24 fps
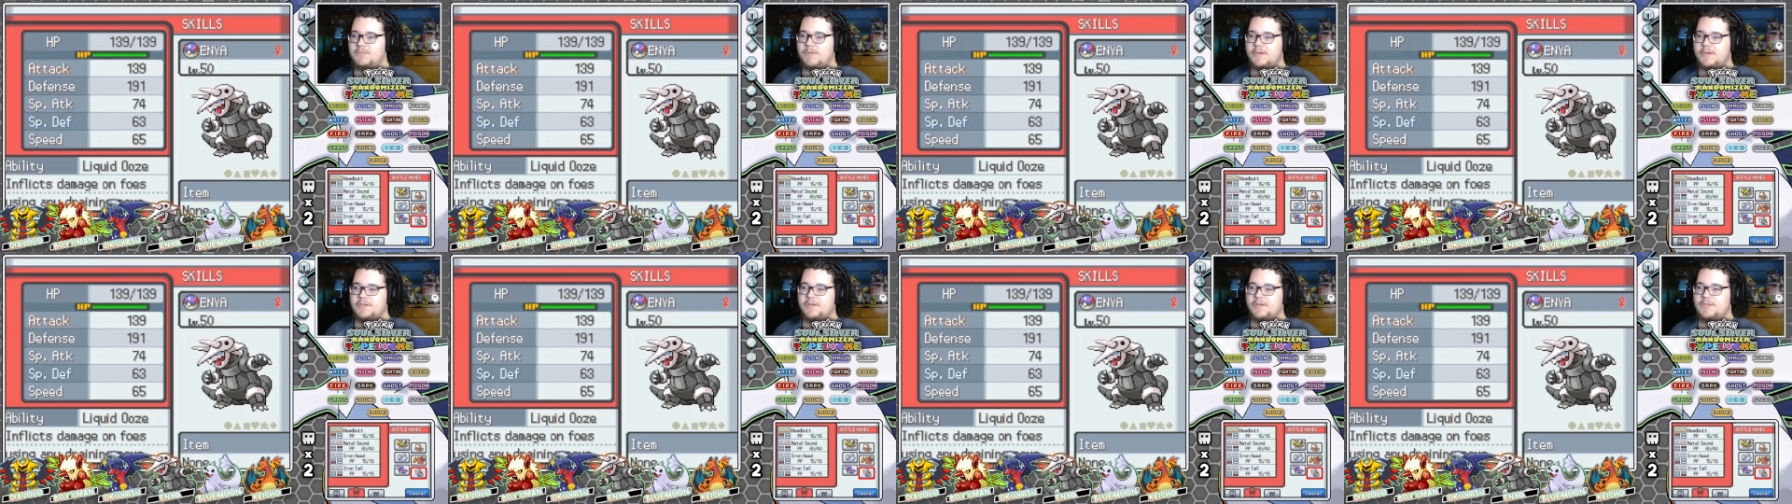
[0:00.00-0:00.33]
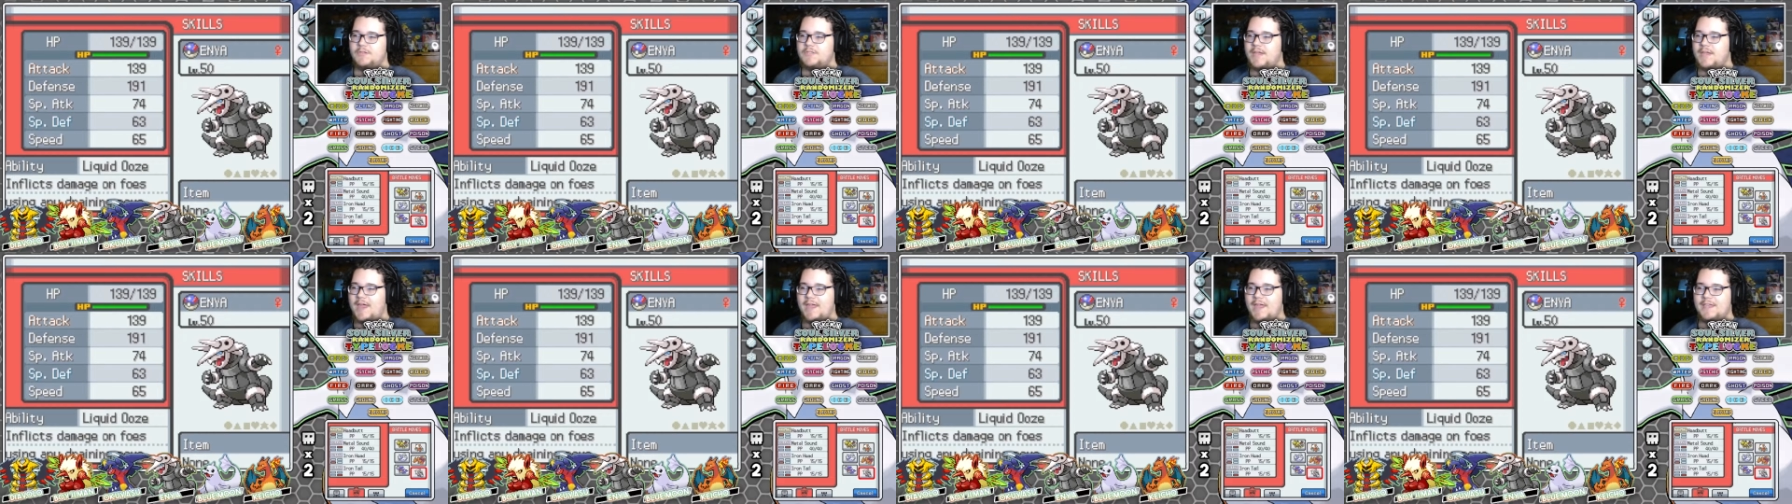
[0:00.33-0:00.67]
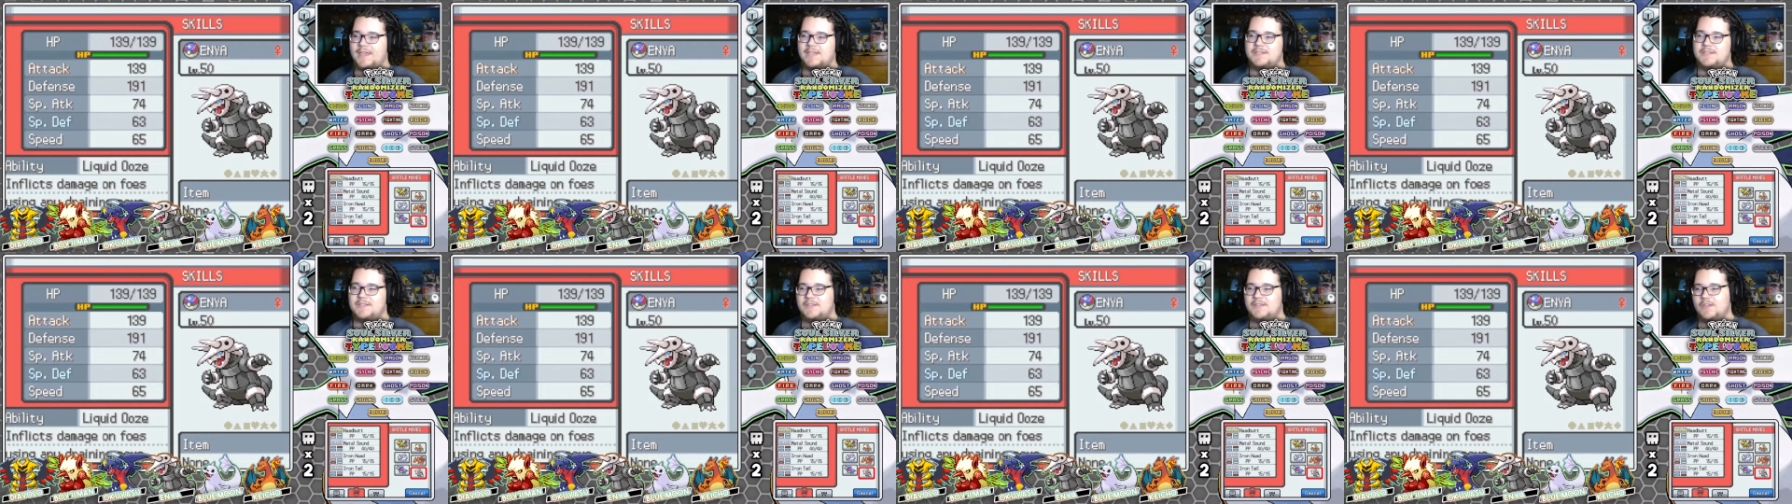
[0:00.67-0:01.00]
attack
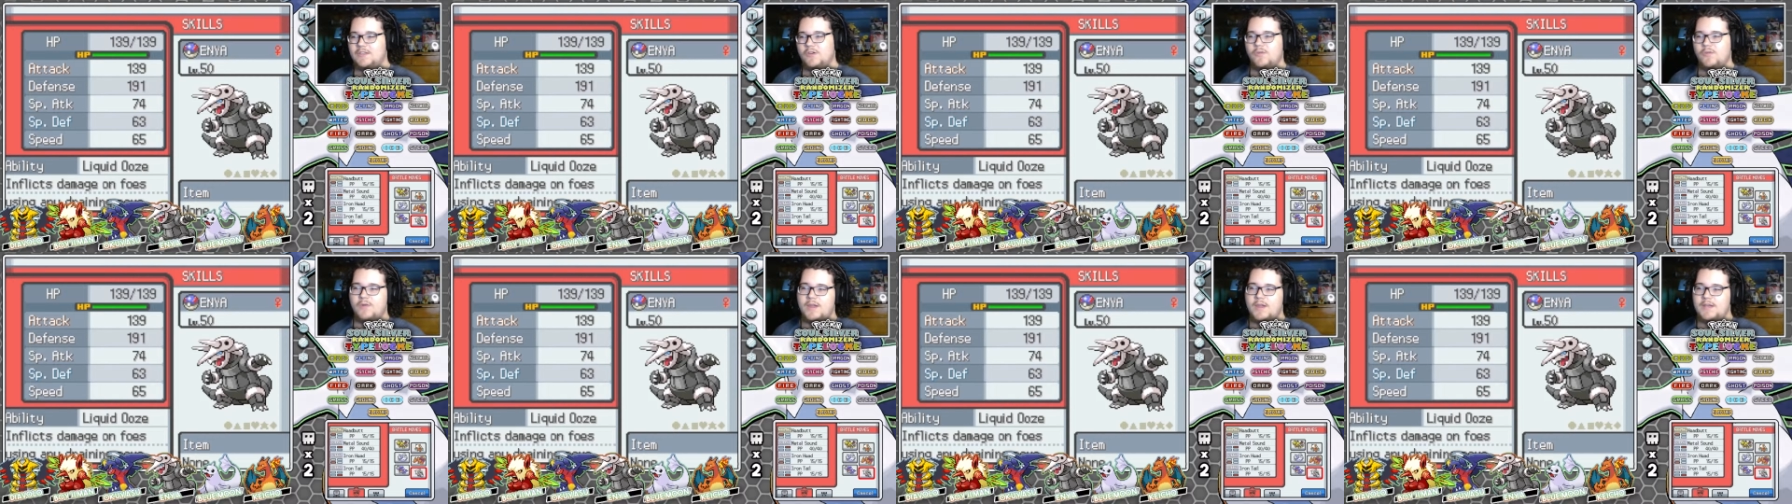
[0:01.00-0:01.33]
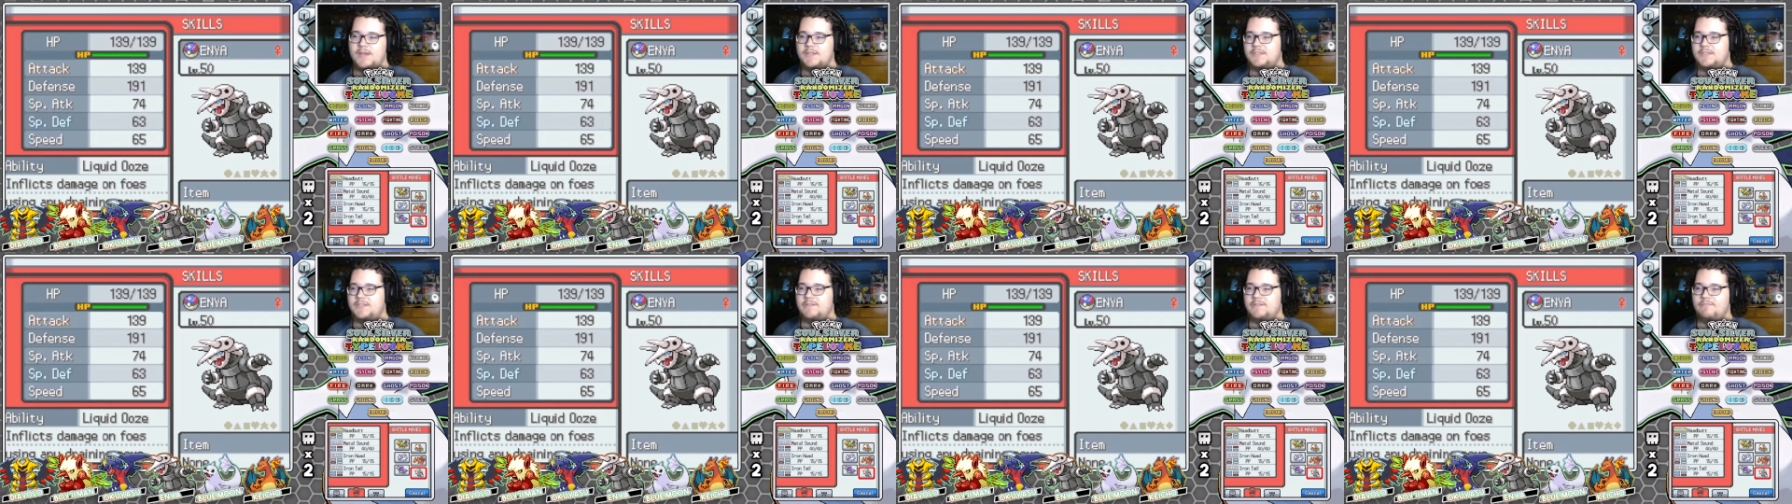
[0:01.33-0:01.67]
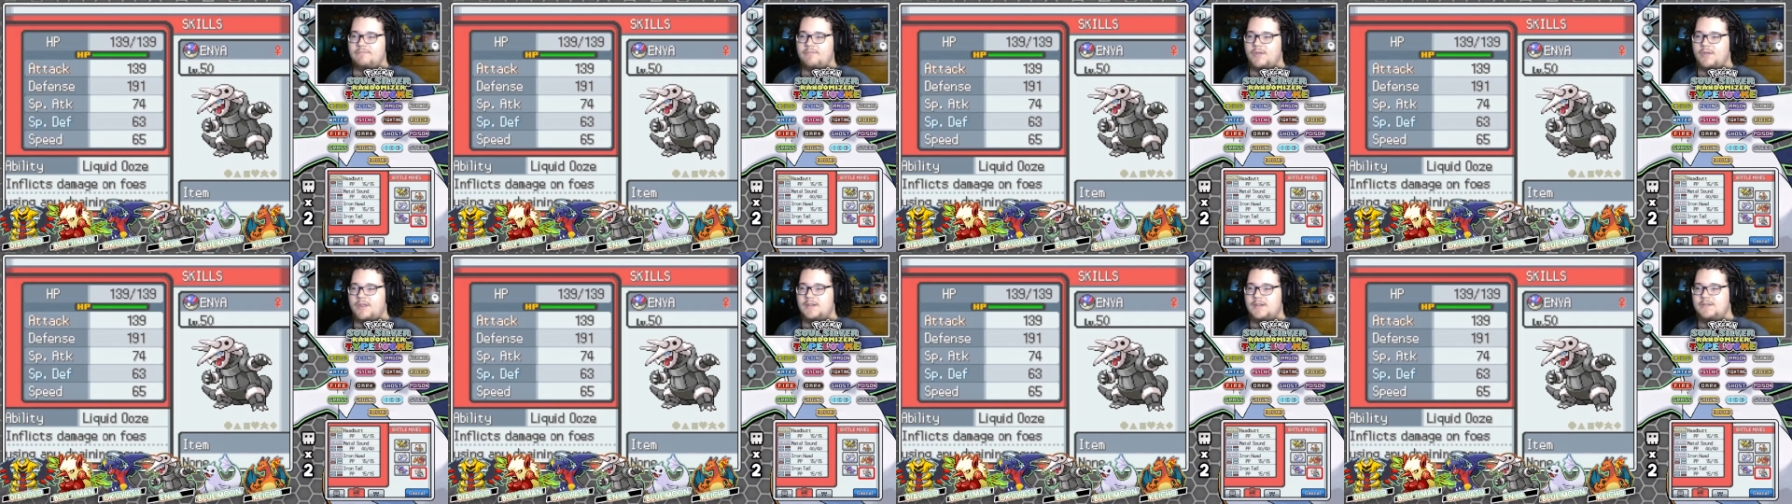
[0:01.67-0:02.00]
isn't the greatest,
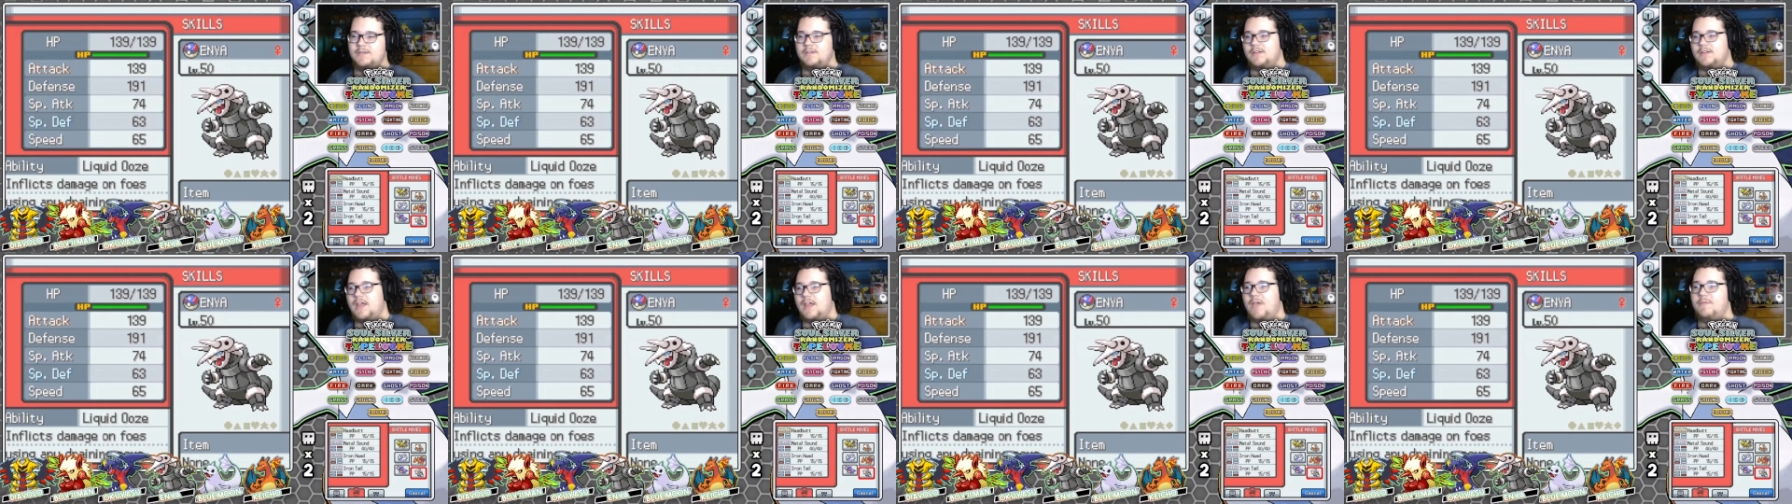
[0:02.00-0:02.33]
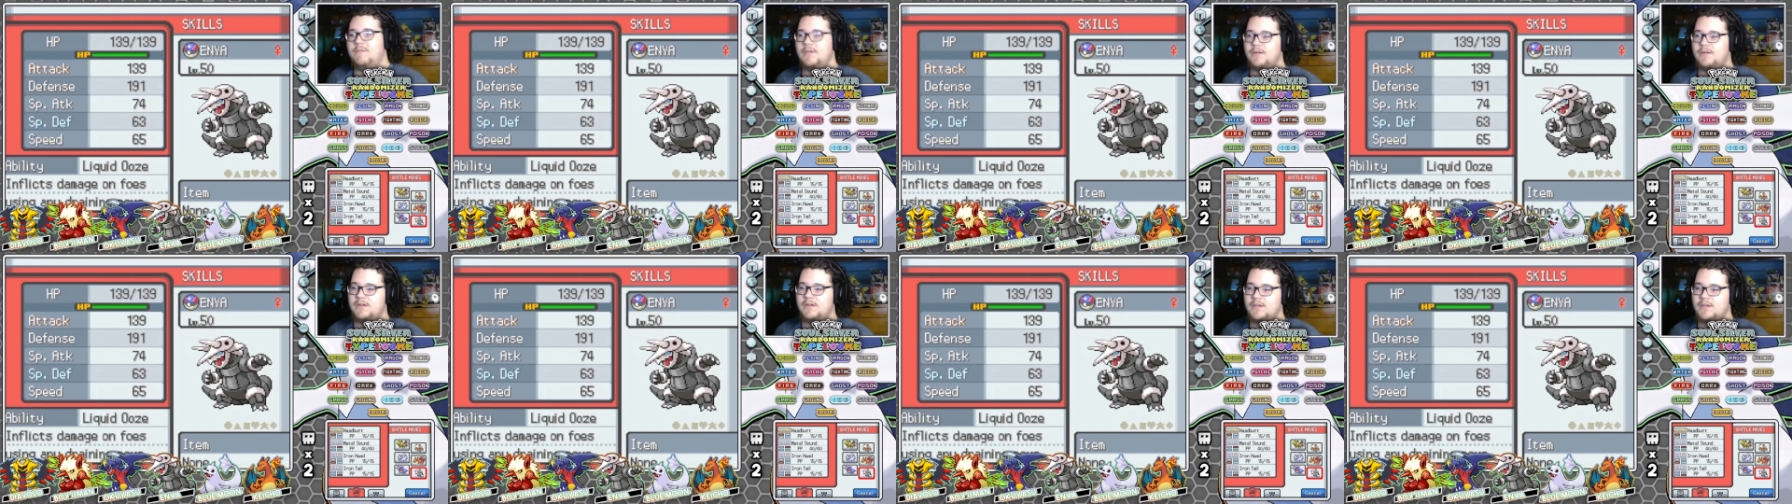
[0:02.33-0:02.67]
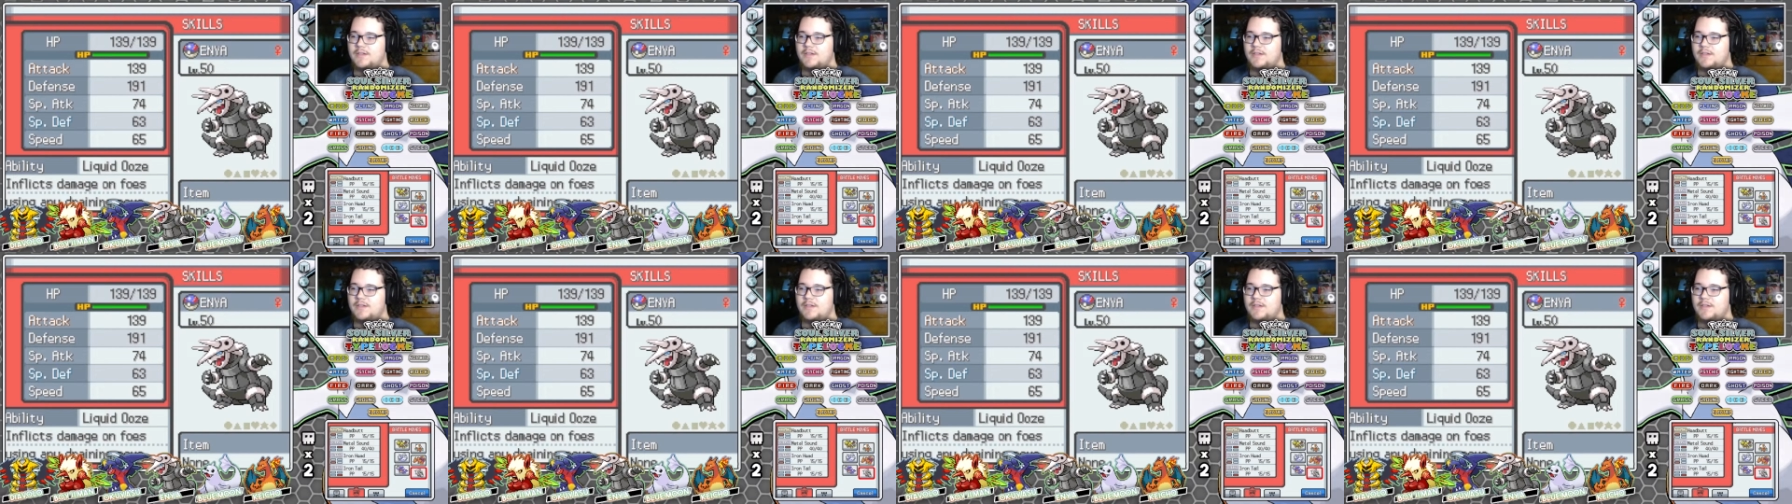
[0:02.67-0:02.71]
but I mean,